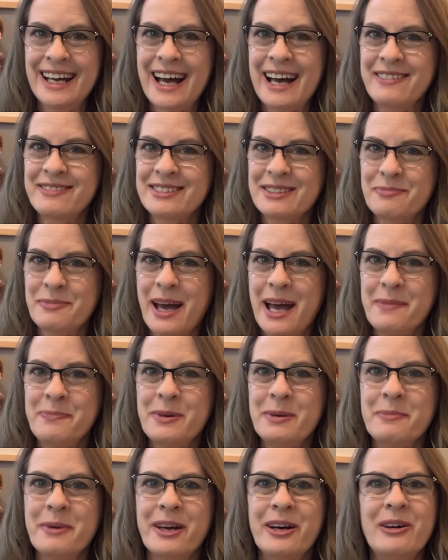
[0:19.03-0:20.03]
I have some
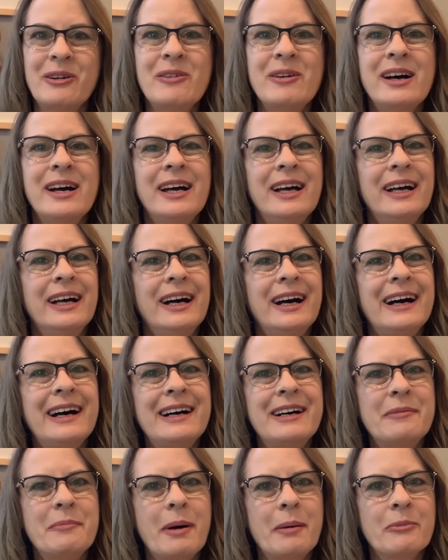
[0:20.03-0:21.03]
Happy Mail.
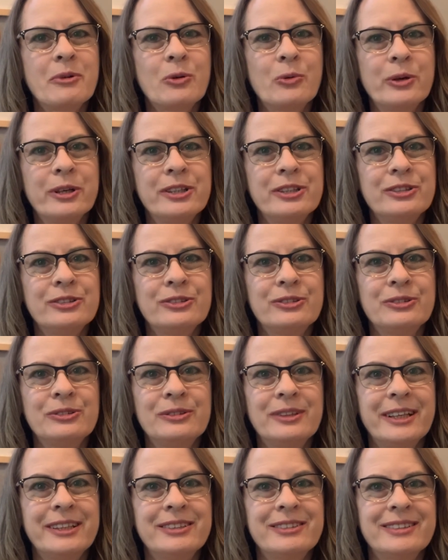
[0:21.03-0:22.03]
Um, I'm going to
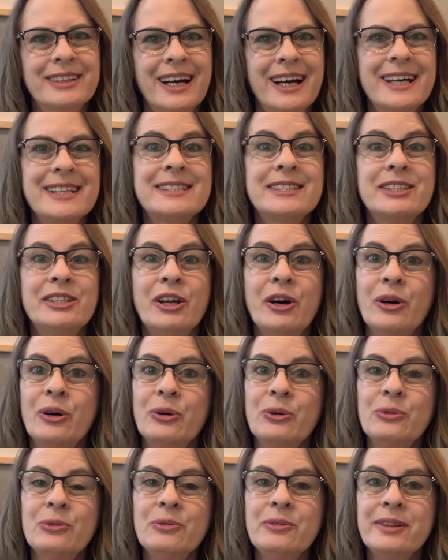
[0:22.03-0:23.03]
let you guys
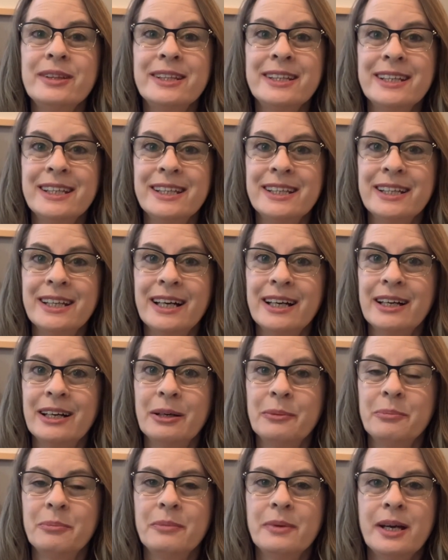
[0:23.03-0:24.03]
know the
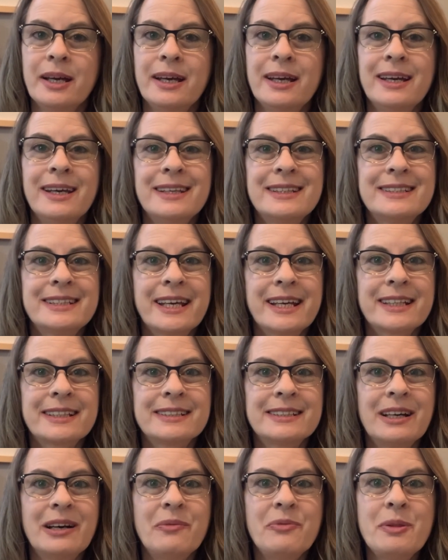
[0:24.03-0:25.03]
um,
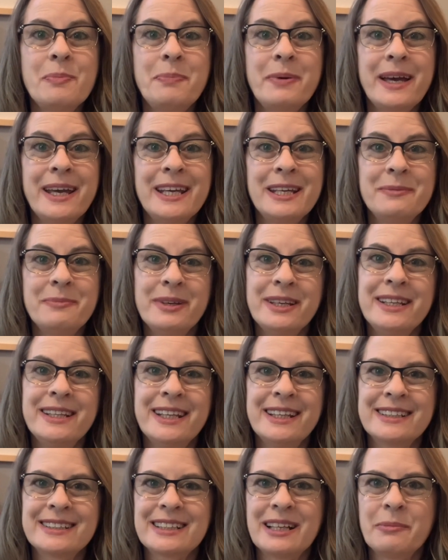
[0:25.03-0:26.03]
sex of the baby
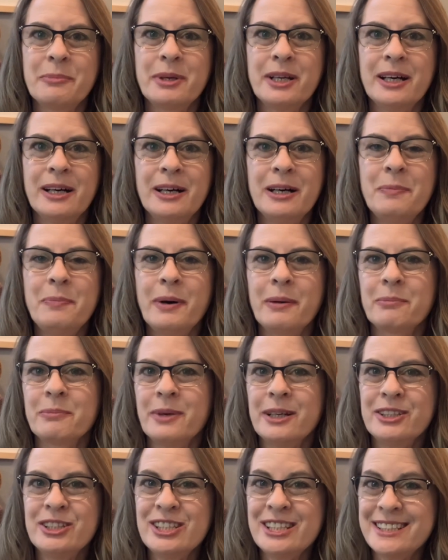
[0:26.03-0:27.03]
that's coming up. I'm
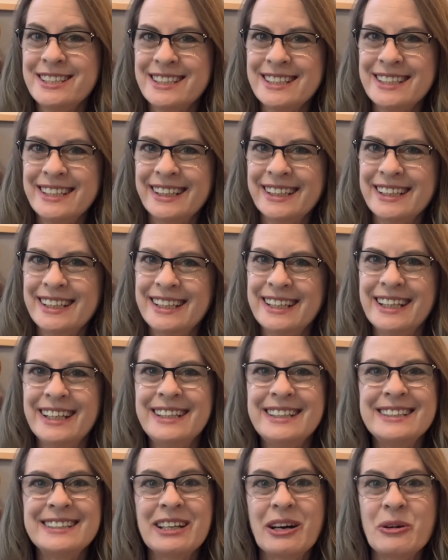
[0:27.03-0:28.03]
Gigi
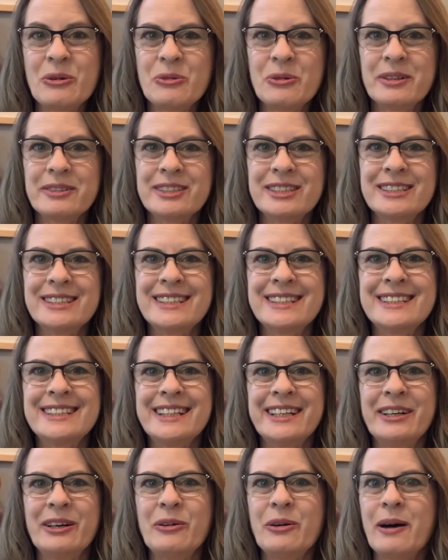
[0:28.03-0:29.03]
again. So as you can
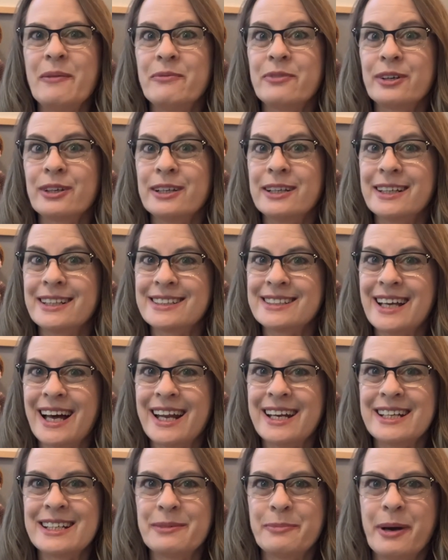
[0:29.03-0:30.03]
tell, I'm very
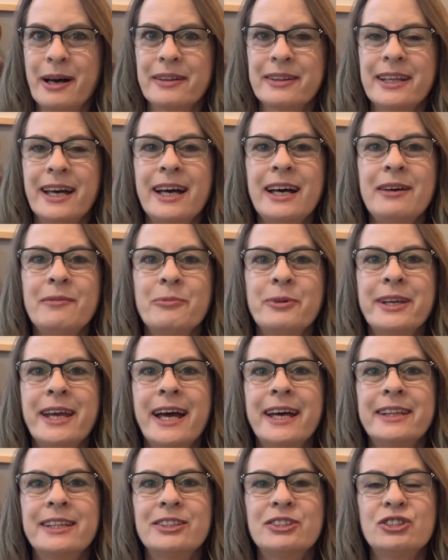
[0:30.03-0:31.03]
excited about that. We
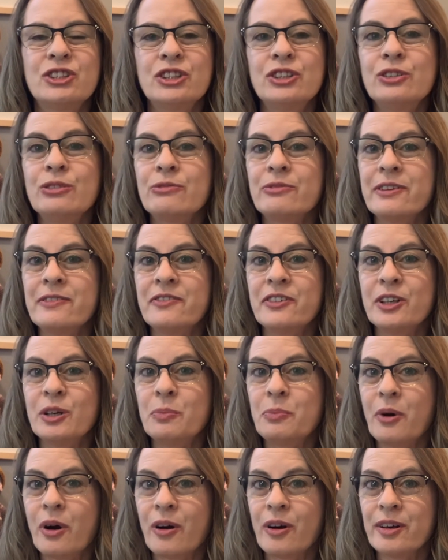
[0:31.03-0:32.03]
had the gender reveal
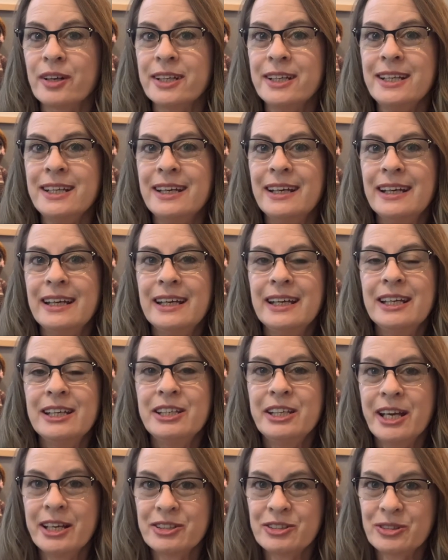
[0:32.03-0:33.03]
party
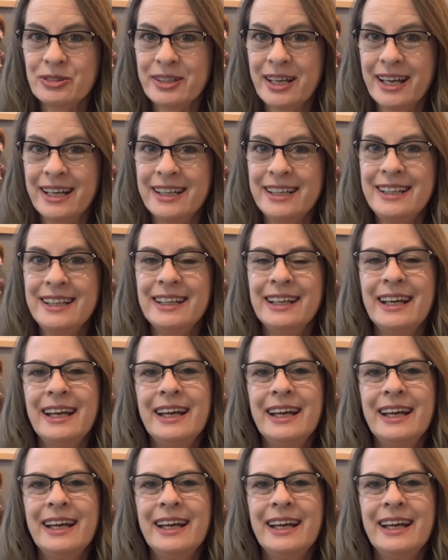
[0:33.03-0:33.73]
yesterday.